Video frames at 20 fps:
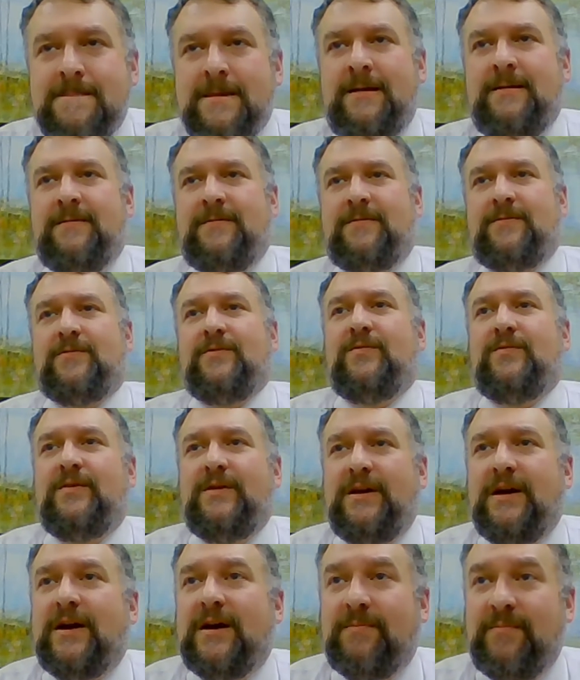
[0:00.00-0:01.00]
through
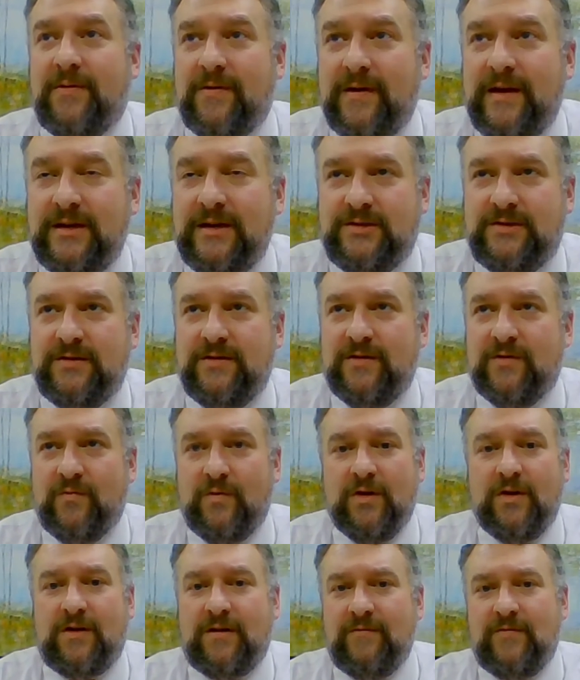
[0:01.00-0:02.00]
the operation or
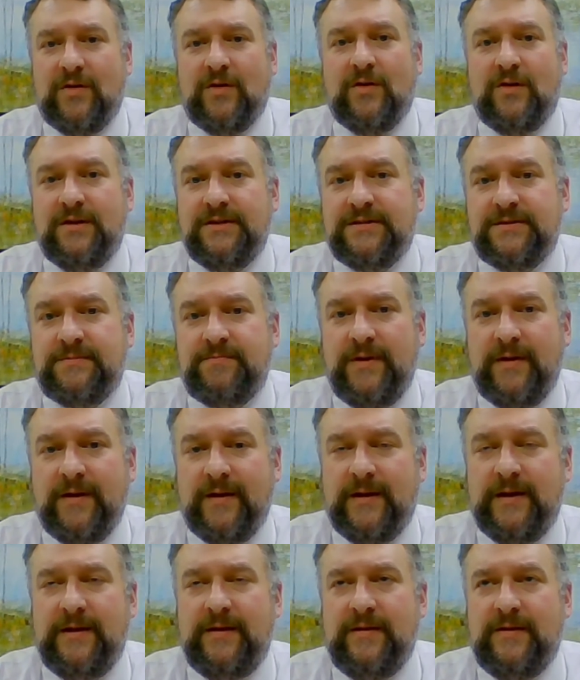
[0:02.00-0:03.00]
work of the Holy
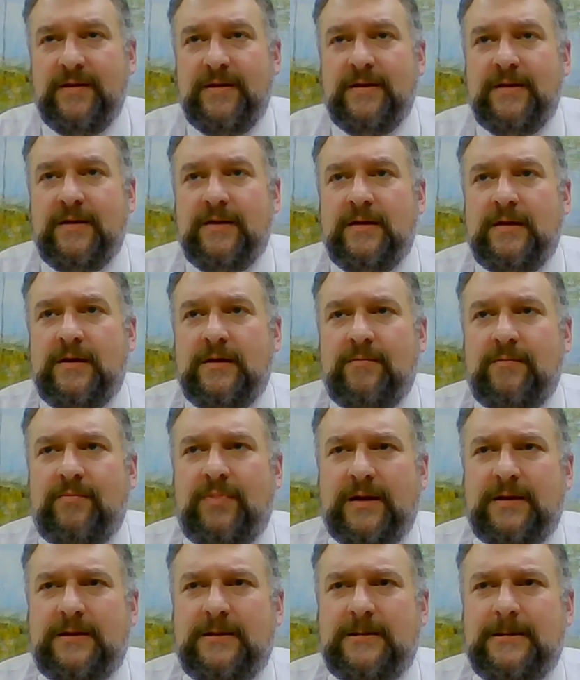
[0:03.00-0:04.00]
Spirit.
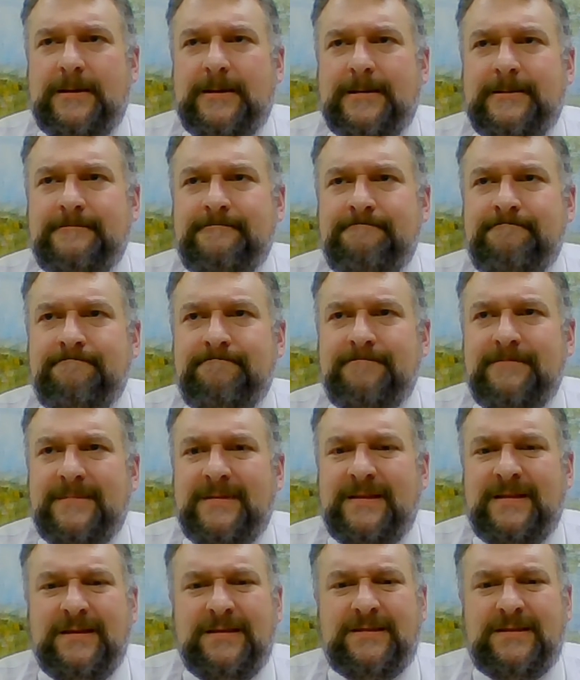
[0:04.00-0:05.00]
But
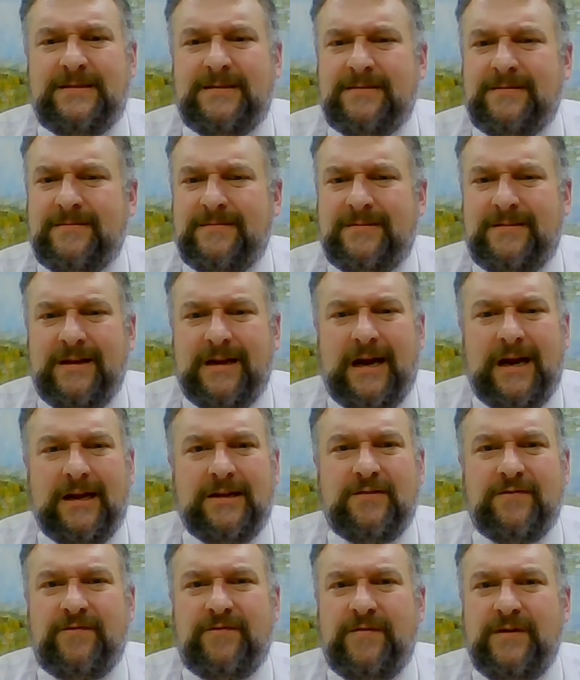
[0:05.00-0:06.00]
this
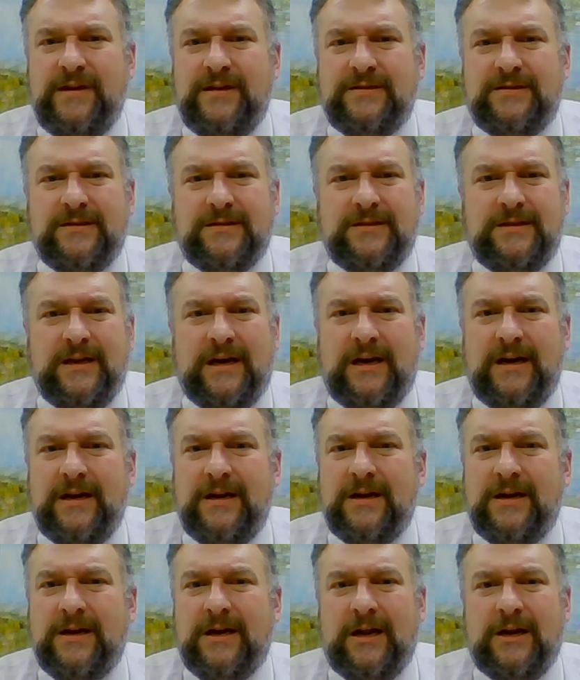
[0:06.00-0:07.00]
Diotrephes is not
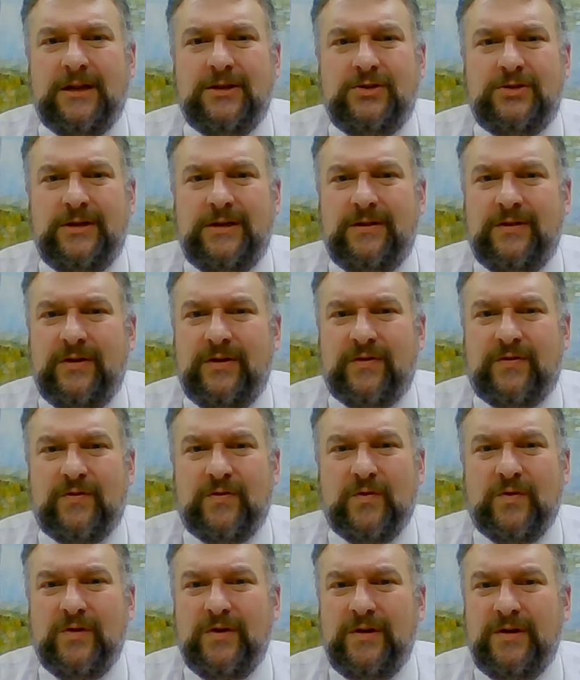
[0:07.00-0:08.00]
acknowledging the
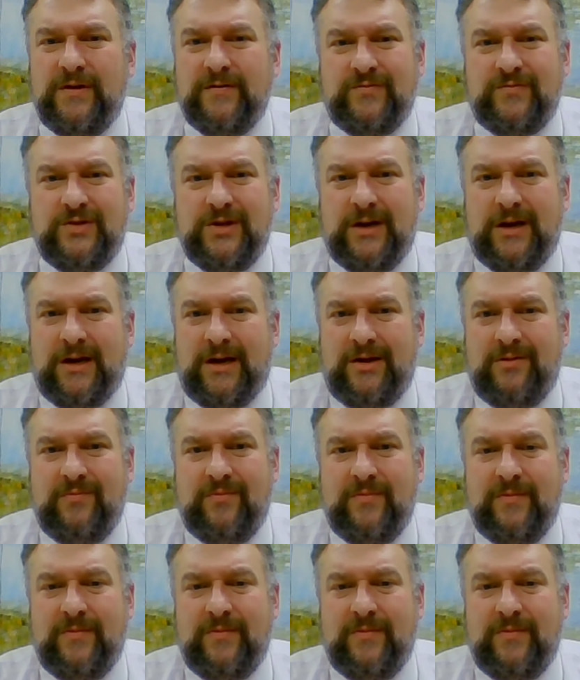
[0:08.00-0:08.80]
authority of John.